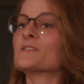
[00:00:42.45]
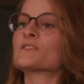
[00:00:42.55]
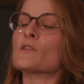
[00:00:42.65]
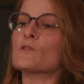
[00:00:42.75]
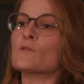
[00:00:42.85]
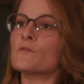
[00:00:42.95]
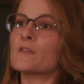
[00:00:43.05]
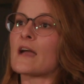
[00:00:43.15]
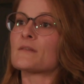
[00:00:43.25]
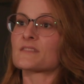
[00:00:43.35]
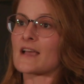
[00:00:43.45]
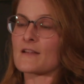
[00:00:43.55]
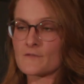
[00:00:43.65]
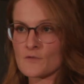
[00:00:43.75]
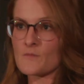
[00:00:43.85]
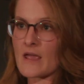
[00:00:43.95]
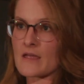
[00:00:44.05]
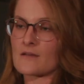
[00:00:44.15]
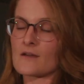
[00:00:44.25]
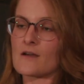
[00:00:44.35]
So the Galveston County Food
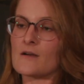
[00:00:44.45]
Bank